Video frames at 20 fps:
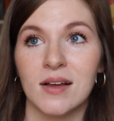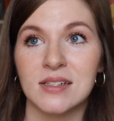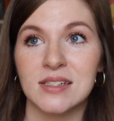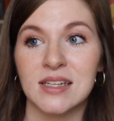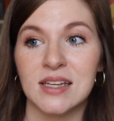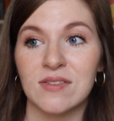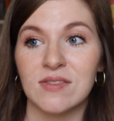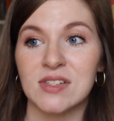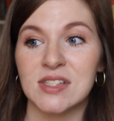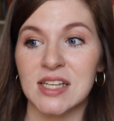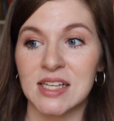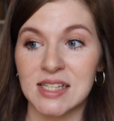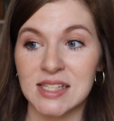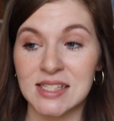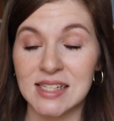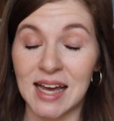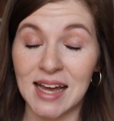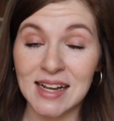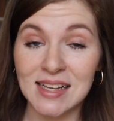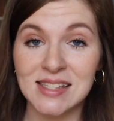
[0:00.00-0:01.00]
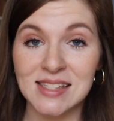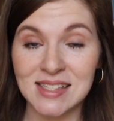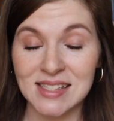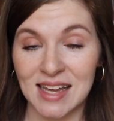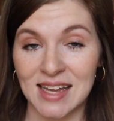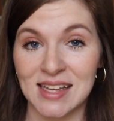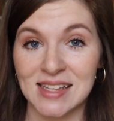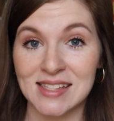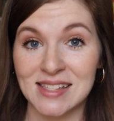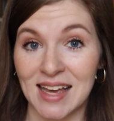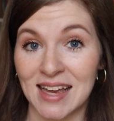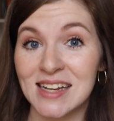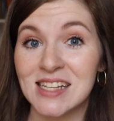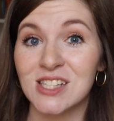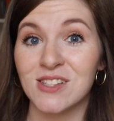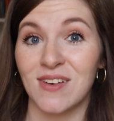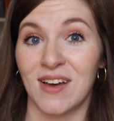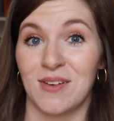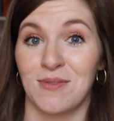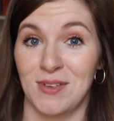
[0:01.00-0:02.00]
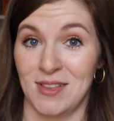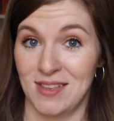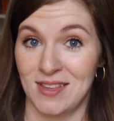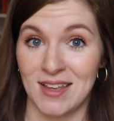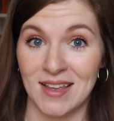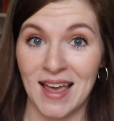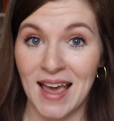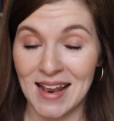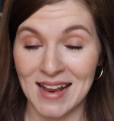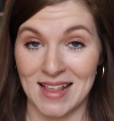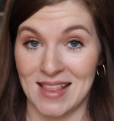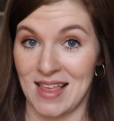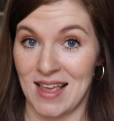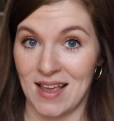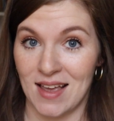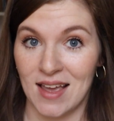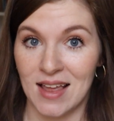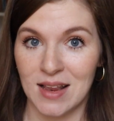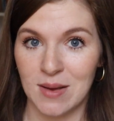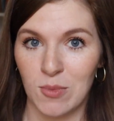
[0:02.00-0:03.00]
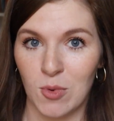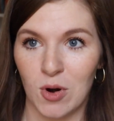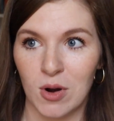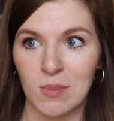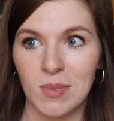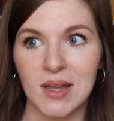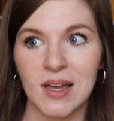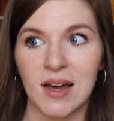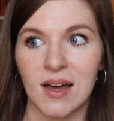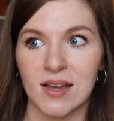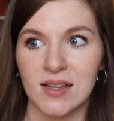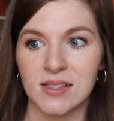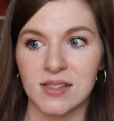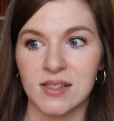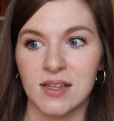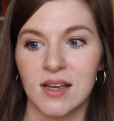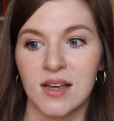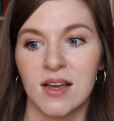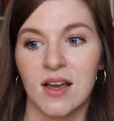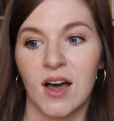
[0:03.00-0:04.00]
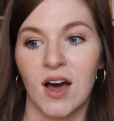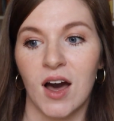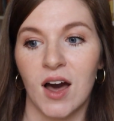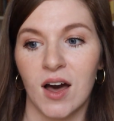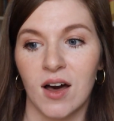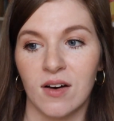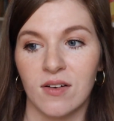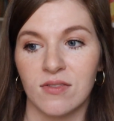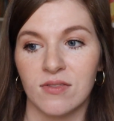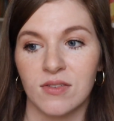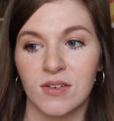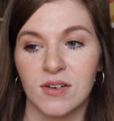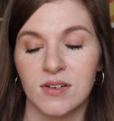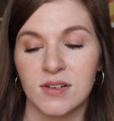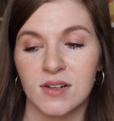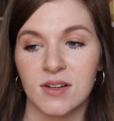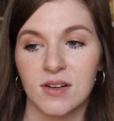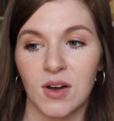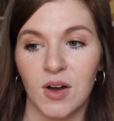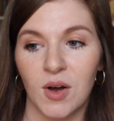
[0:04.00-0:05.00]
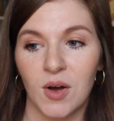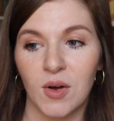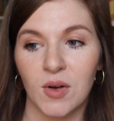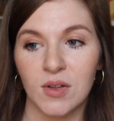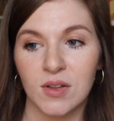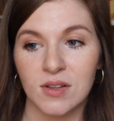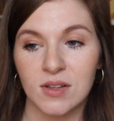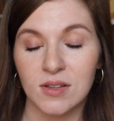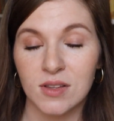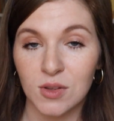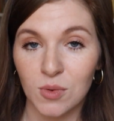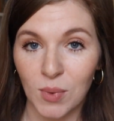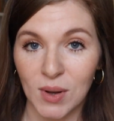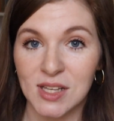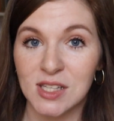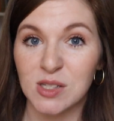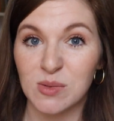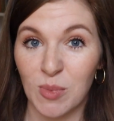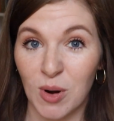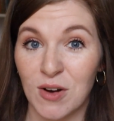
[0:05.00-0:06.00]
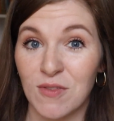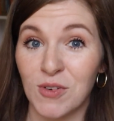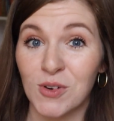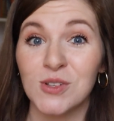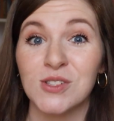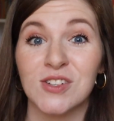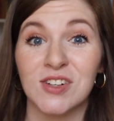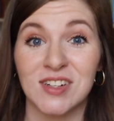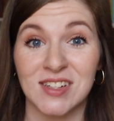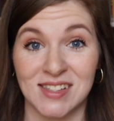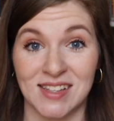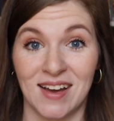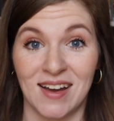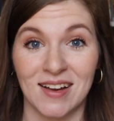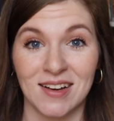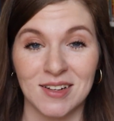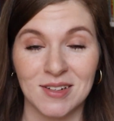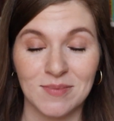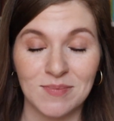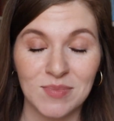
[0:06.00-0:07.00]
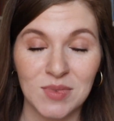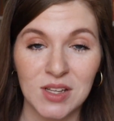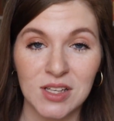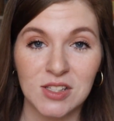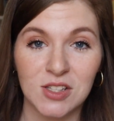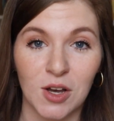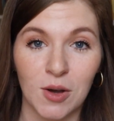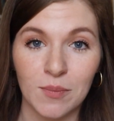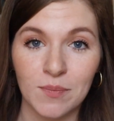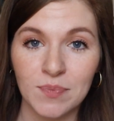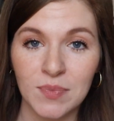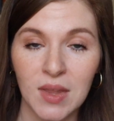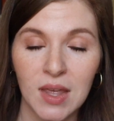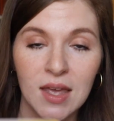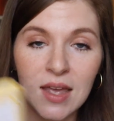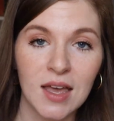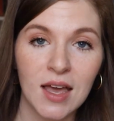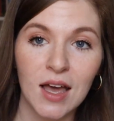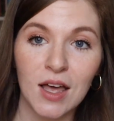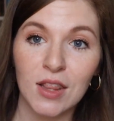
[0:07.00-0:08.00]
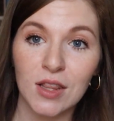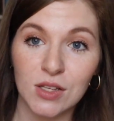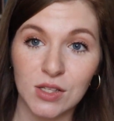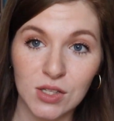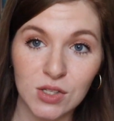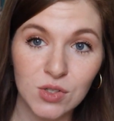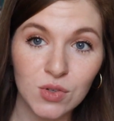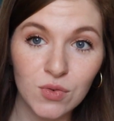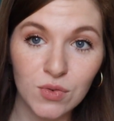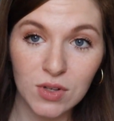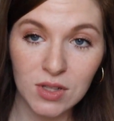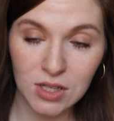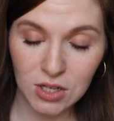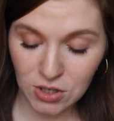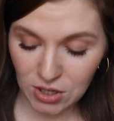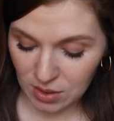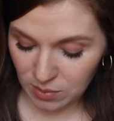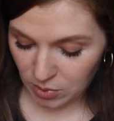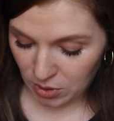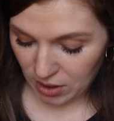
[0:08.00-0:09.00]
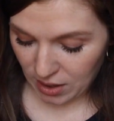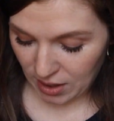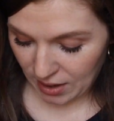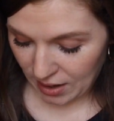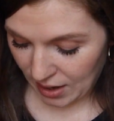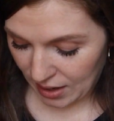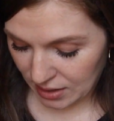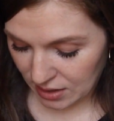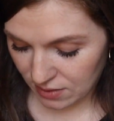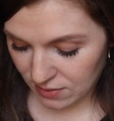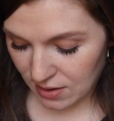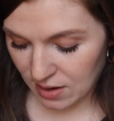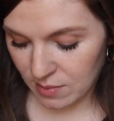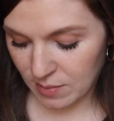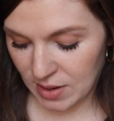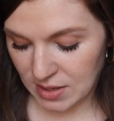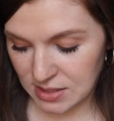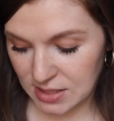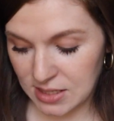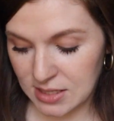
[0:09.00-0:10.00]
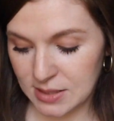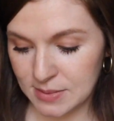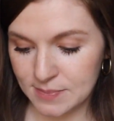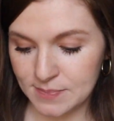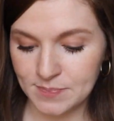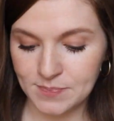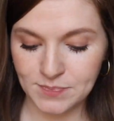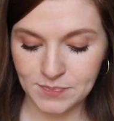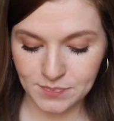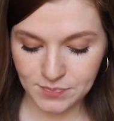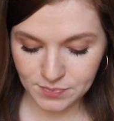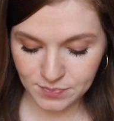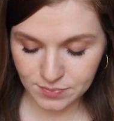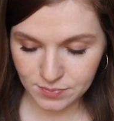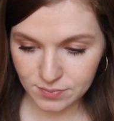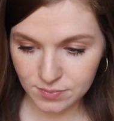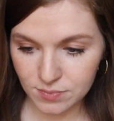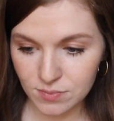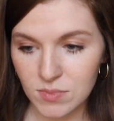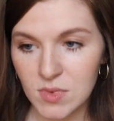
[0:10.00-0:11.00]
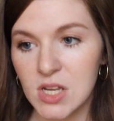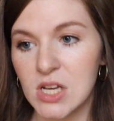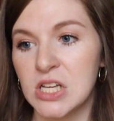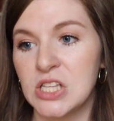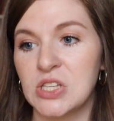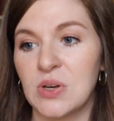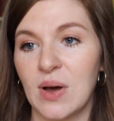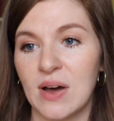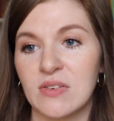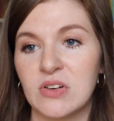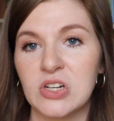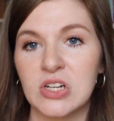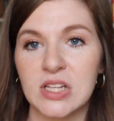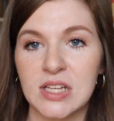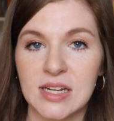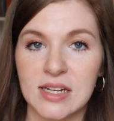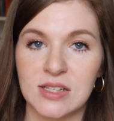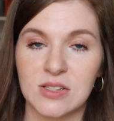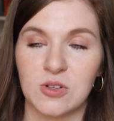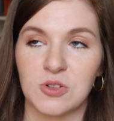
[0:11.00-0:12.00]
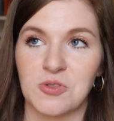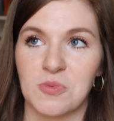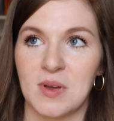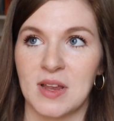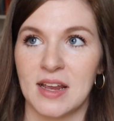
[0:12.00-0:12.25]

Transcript: to even stay satisfied with anything anymore because of the way smartphones are designed. So this is a really great book. I highly recommend it. So after deleting social